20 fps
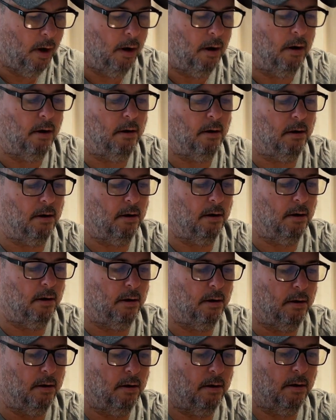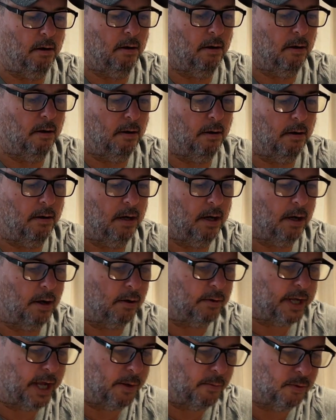Oh,
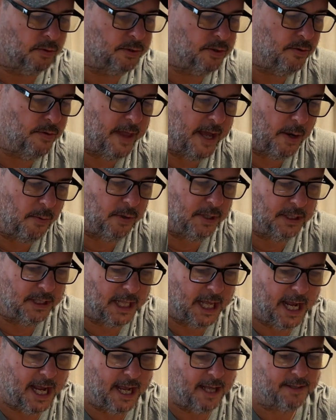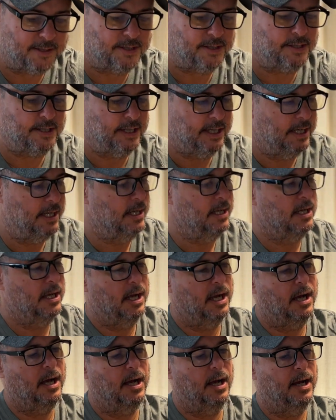okay, we'll do that one last.
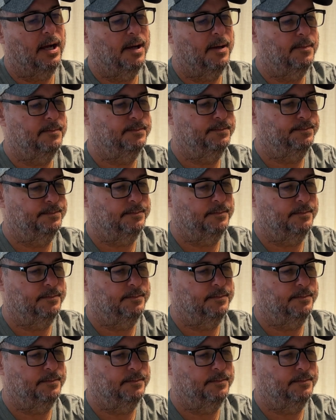Earn